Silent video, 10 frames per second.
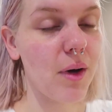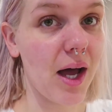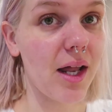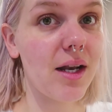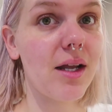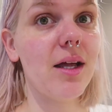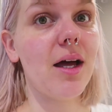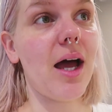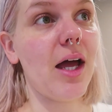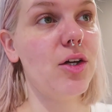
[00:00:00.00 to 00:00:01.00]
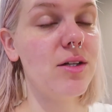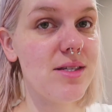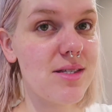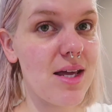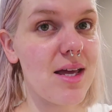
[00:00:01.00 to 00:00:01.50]
But I could
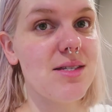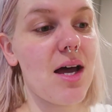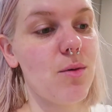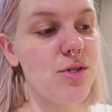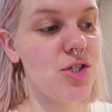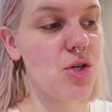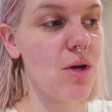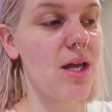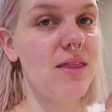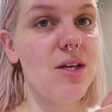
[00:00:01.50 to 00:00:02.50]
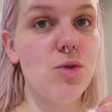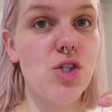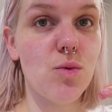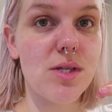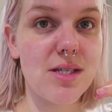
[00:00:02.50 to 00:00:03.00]
see as I was doing it that
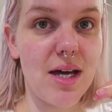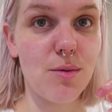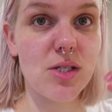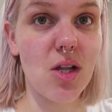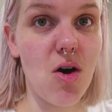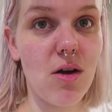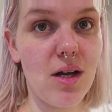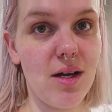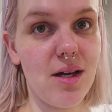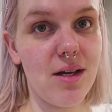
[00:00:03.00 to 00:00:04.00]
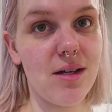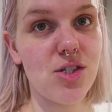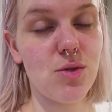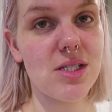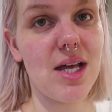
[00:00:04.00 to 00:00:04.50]
it was longer,
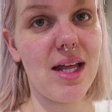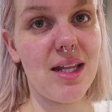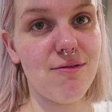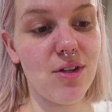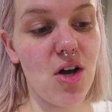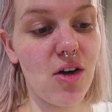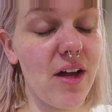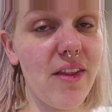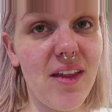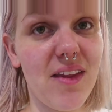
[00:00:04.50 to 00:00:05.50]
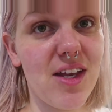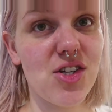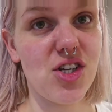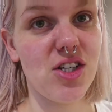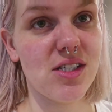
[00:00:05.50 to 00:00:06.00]
she was laying there for longer, and then
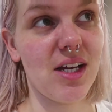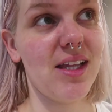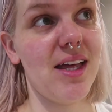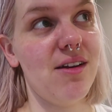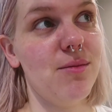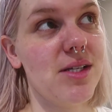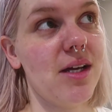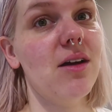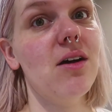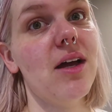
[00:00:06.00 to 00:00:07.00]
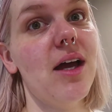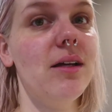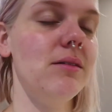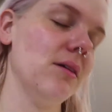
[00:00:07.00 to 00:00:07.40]
she just like lay there and was like, okay.